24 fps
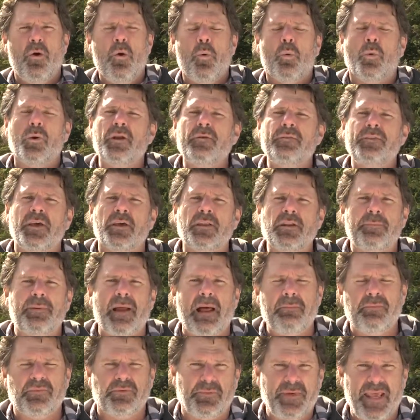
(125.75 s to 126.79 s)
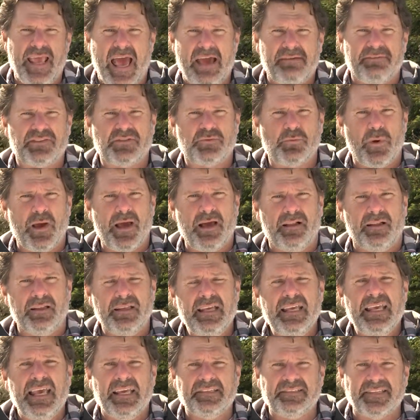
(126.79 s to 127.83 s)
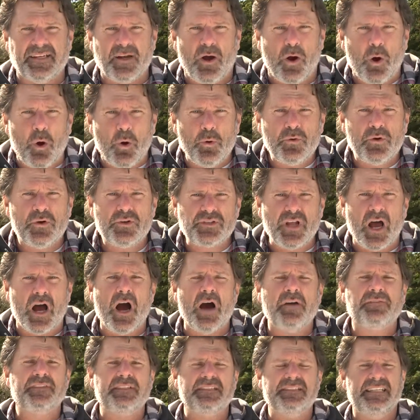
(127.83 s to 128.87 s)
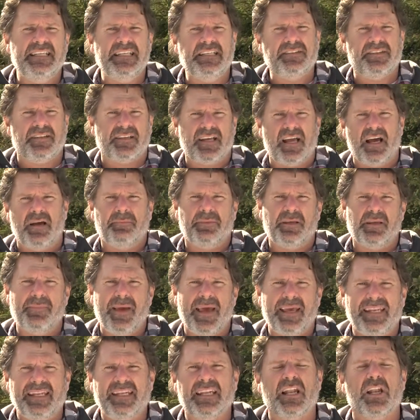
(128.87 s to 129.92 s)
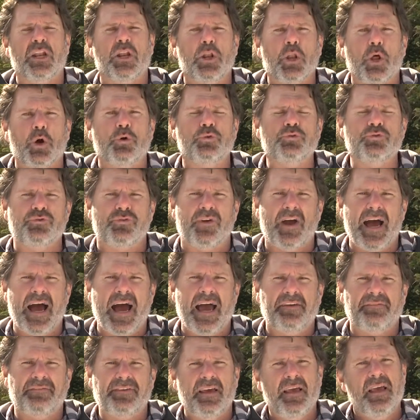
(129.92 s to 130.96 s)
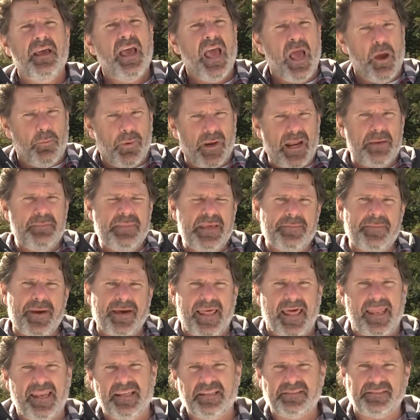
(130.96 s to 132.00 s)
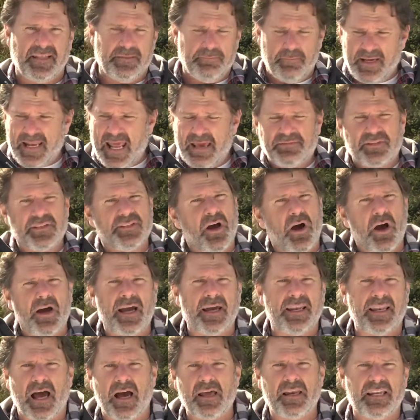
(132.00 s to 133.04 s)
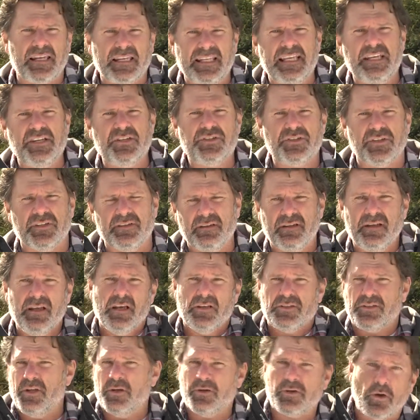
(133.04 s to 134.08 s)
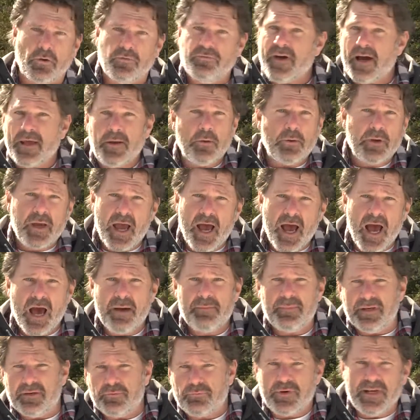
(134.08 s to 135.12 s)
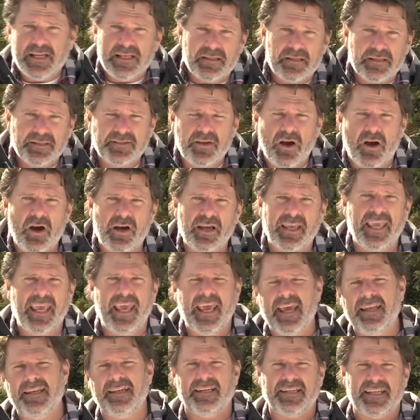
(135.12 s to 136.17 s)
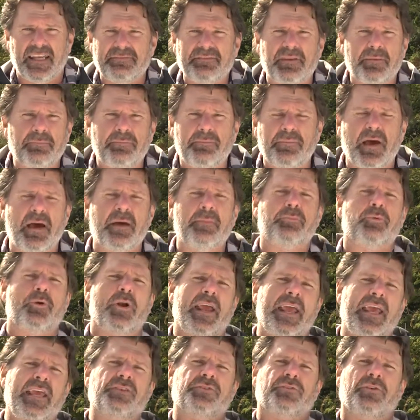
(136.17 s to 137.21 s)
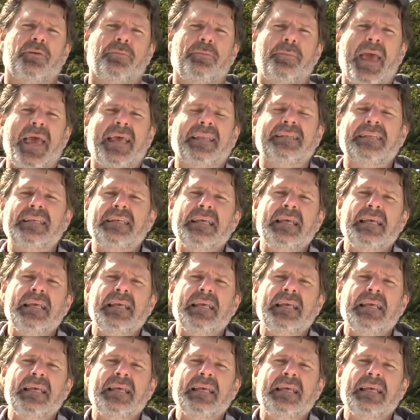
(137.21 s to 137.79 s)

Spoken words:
One of the other problems we have as well is that owners often teach the come command in a low drive. And what I mean by that is they might have the dog on a leash and go, Fido, come, and reel the dog in and give them praise or a pet.